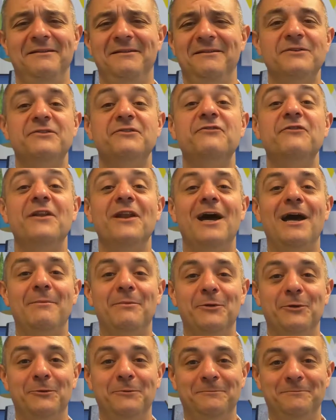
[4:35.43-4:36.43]
it's
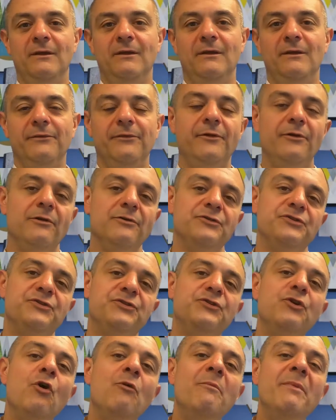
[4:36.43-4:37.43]
phenomenal. There are
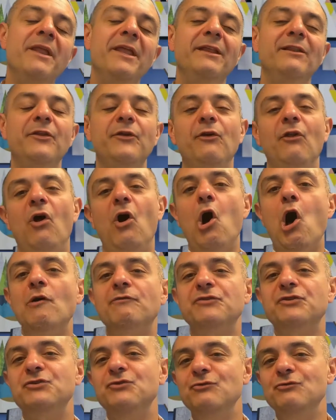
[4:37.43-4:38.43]
so many little
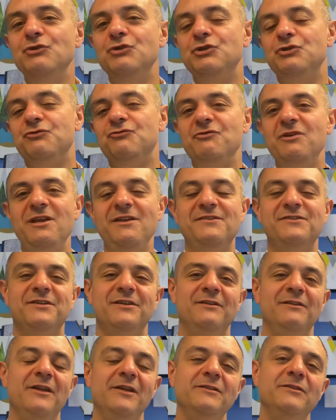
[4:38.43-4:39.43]
offshoot streets
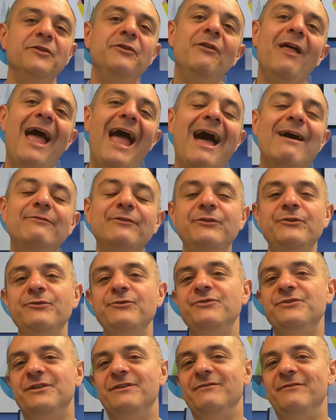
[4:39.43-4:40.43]
and little
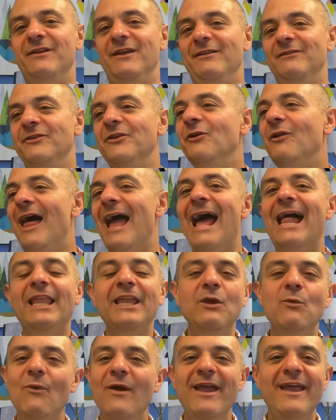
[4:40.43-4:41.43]
avenues and little
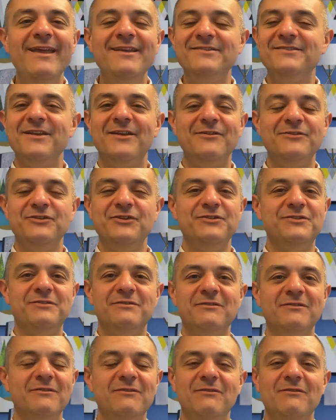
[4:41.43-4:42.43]
alleyways that are just,
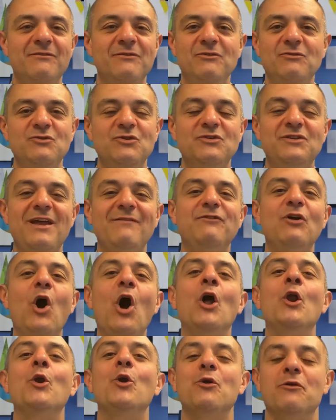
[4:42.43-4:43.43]
you just have to
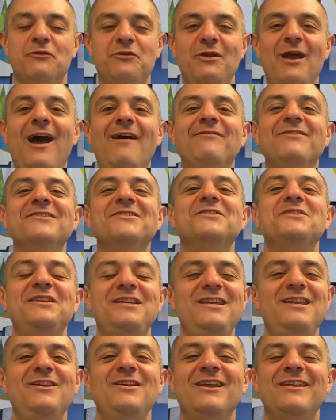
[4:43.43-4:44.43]
unearth. You have to
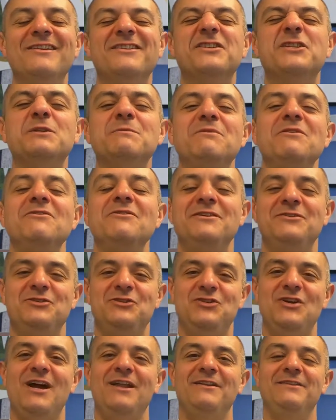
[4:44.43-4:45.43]
see and experience
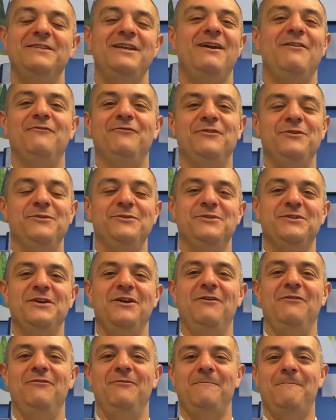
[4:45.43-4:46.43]
Chinatown for
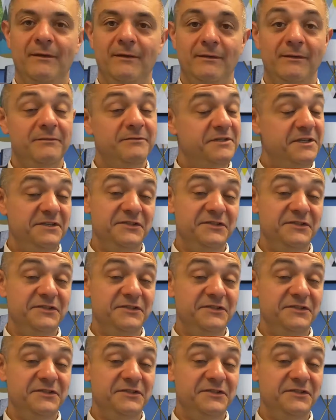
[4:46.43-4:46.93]
yourself. It's